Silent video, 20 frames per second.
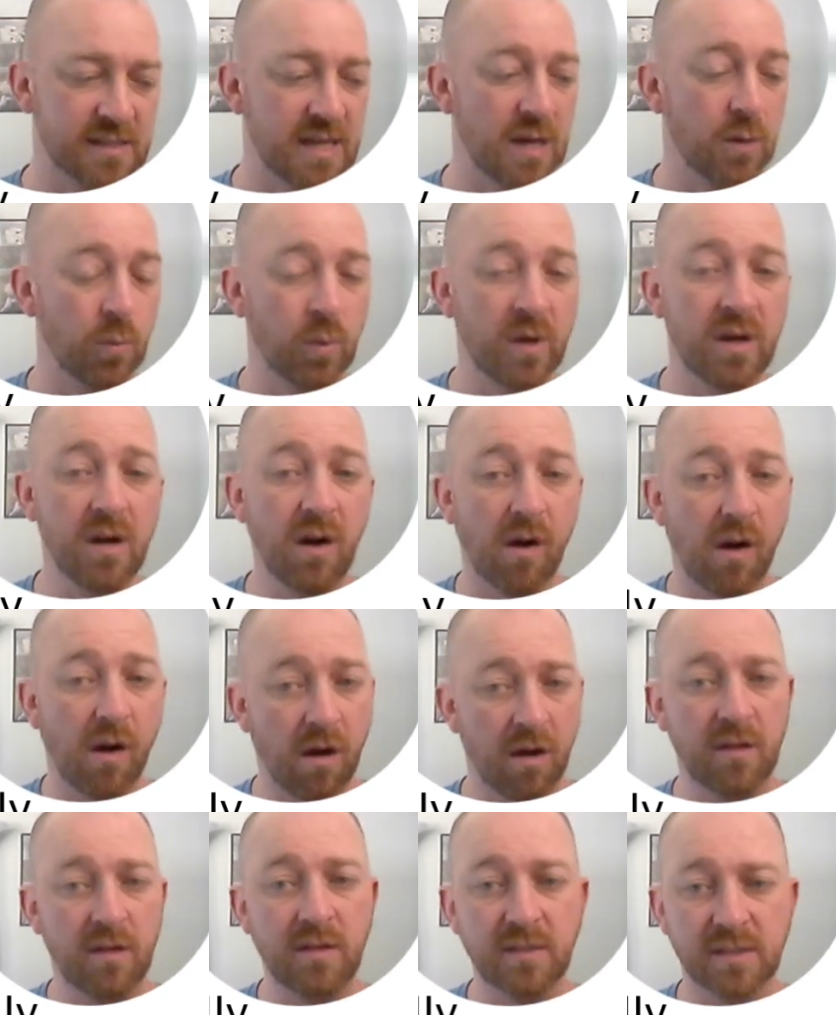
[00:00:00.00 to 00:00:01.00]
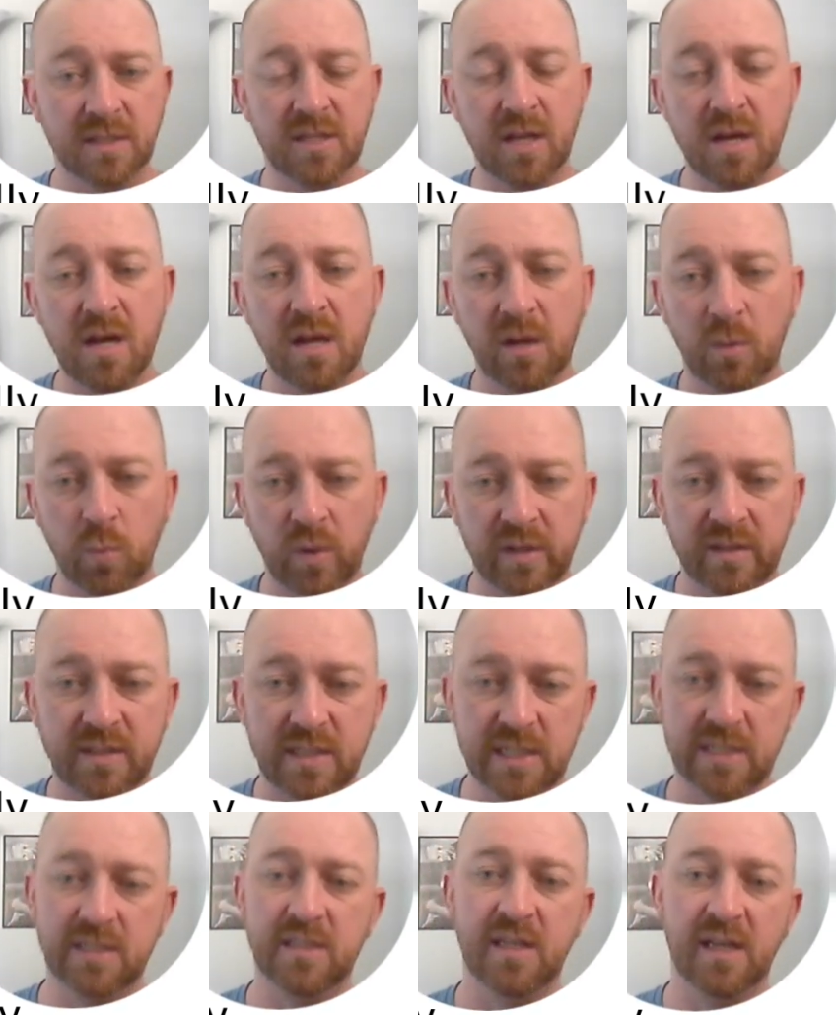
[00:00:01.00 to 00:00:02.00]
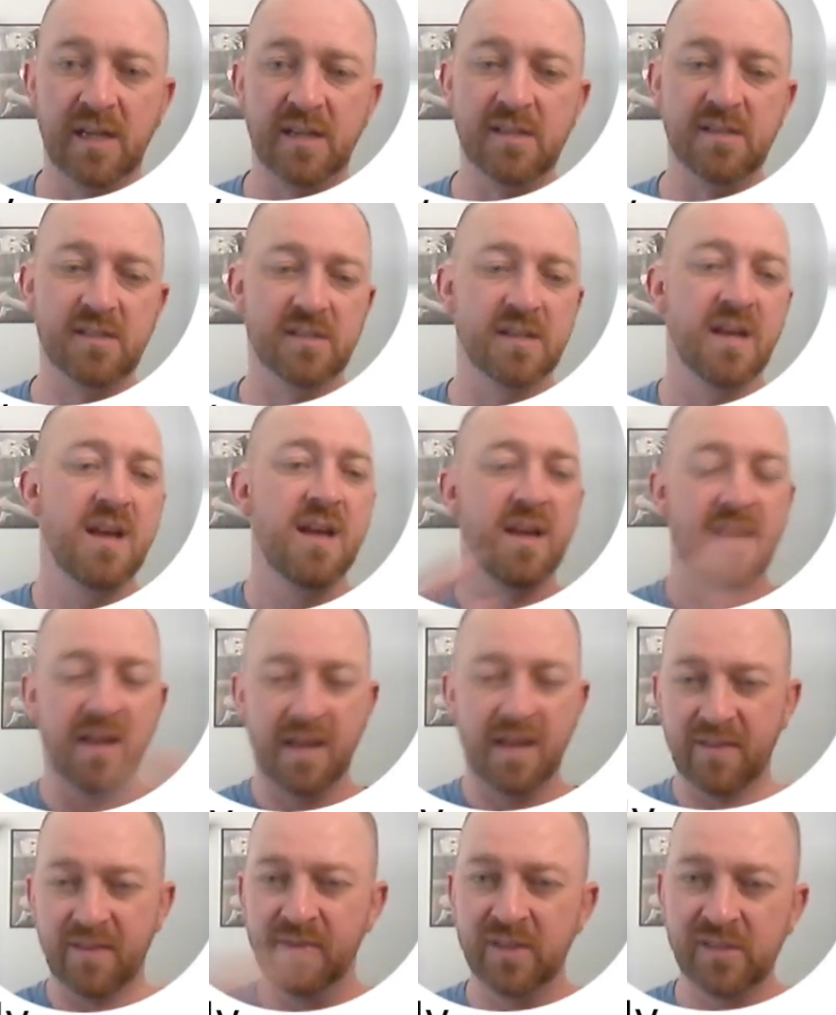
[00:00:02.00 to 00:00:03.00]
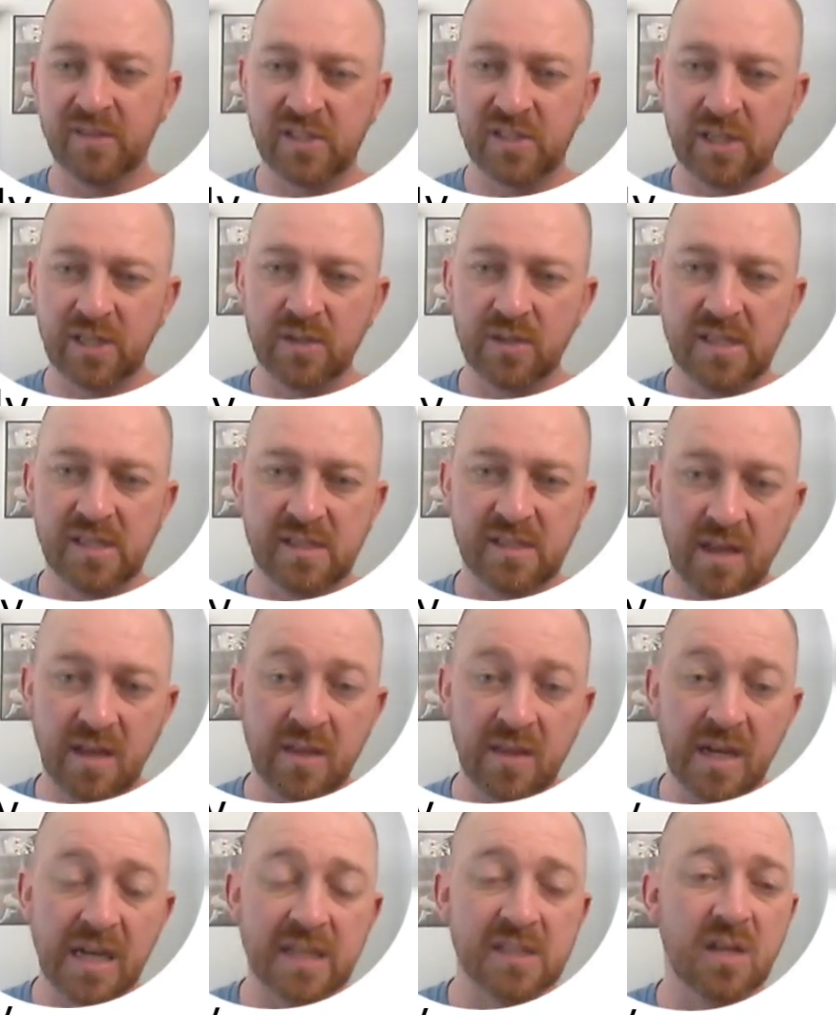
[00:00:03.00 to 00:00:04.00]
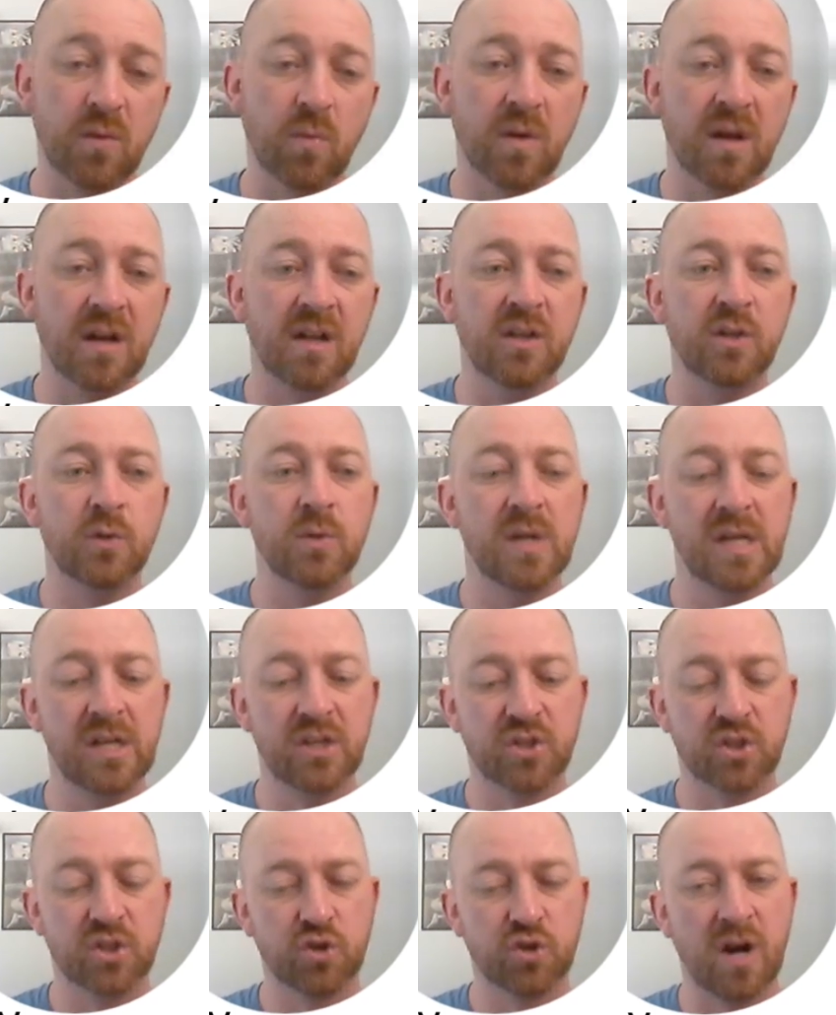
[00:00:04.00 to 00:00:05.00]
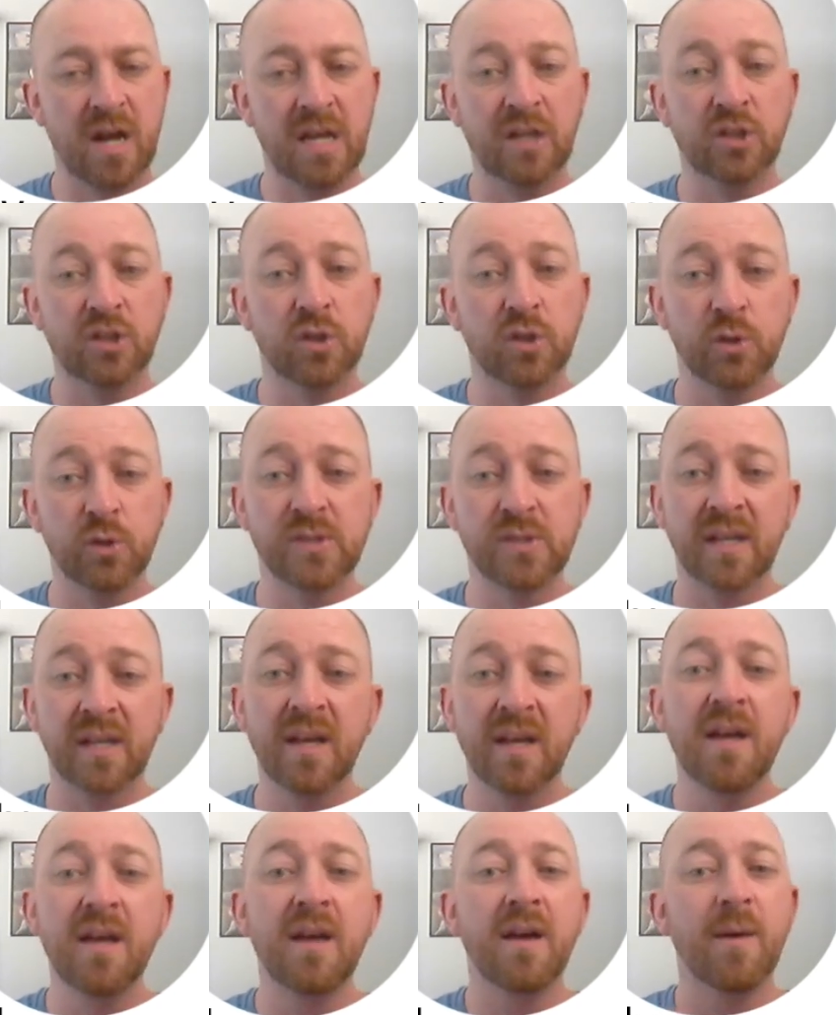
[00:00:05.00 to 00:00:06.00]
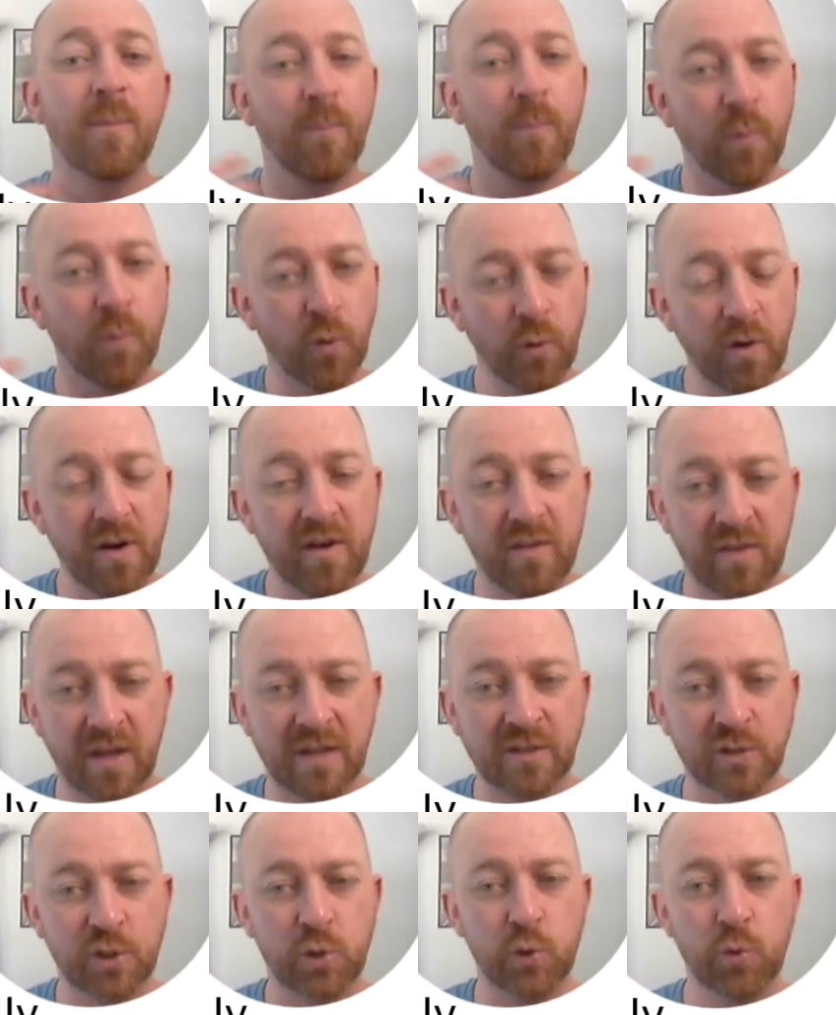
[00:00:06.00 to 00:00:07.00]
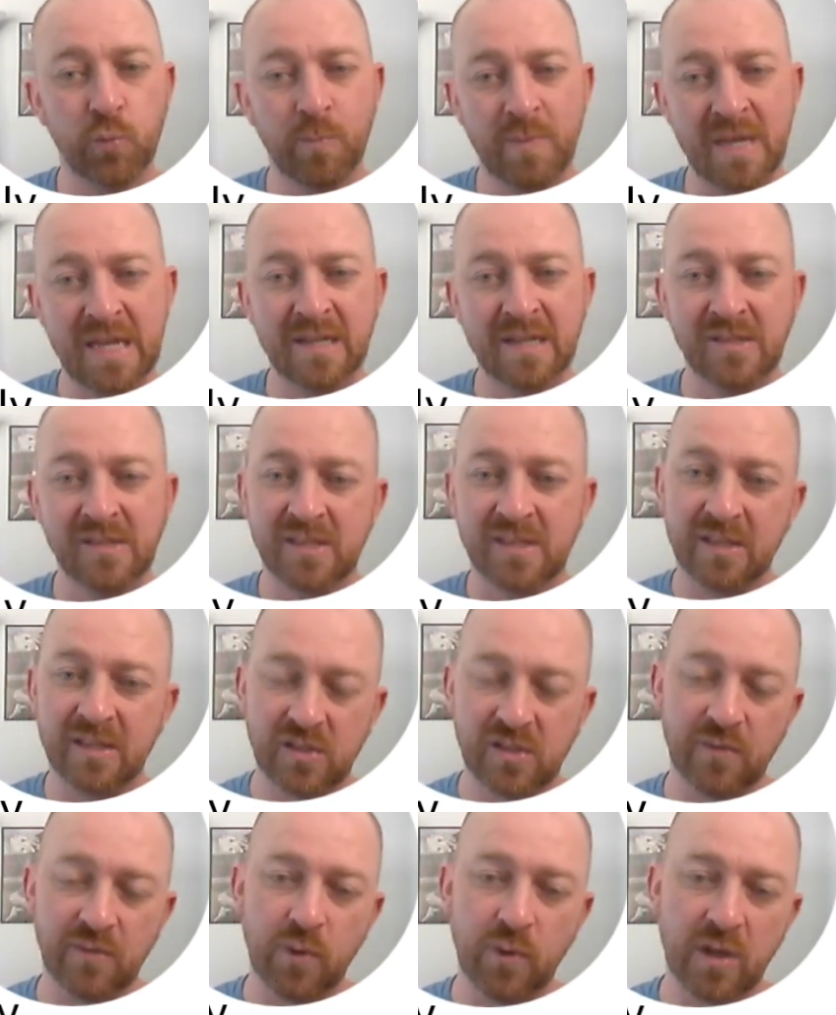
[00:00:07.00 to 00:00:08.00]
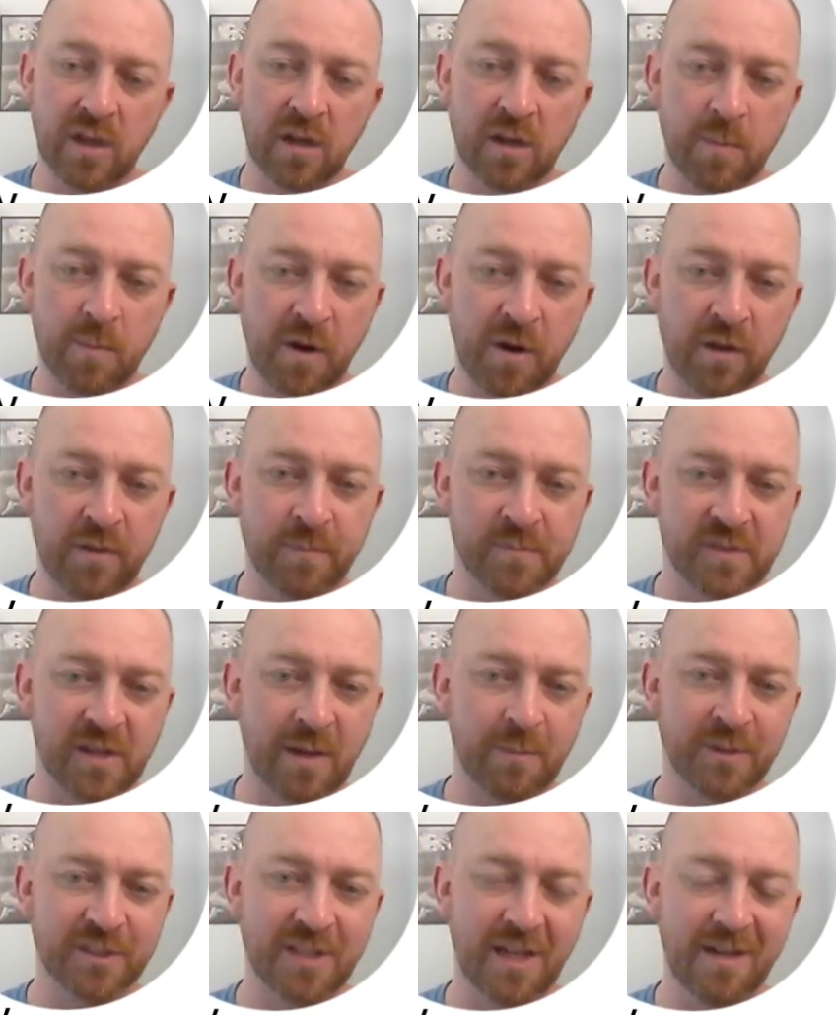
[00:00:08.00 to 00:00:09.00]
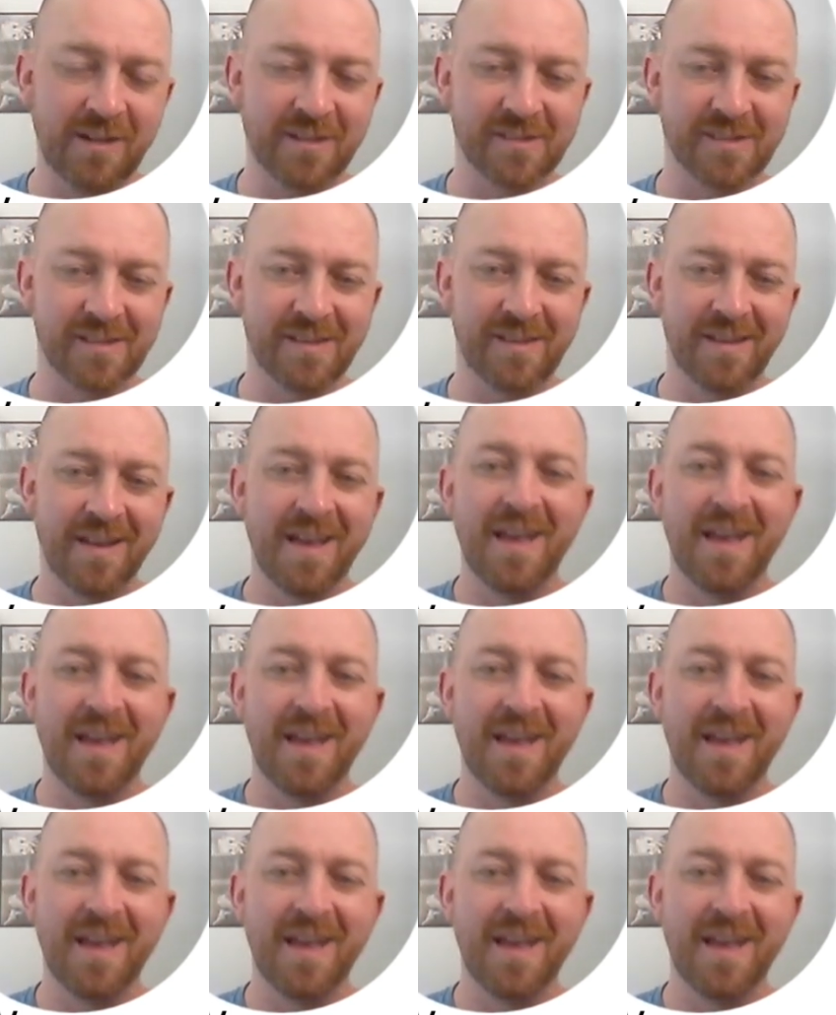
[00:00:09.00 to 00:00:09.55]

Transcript: Now we're all done with t-tests in this series. The next thing we're going to do is try introducing more than 2 means and see if we can compare them simultaneously.